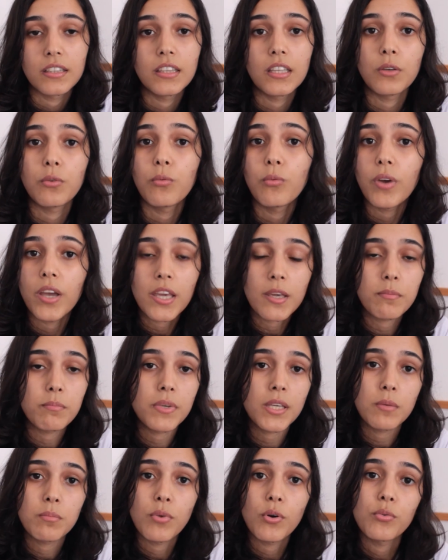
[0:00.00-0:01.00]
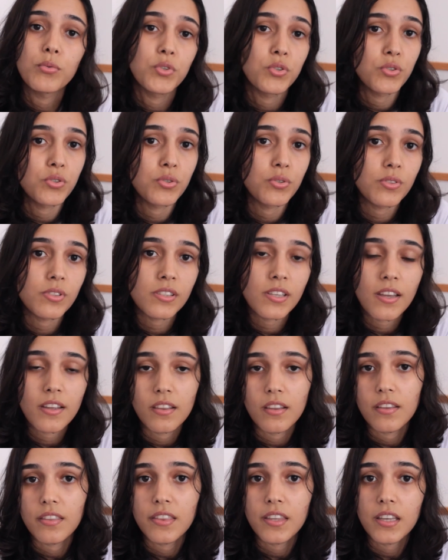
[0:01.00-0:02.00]
the way people used to
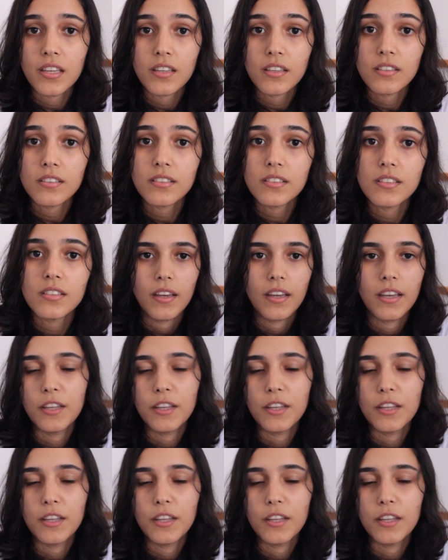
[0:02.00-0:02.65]
say the things,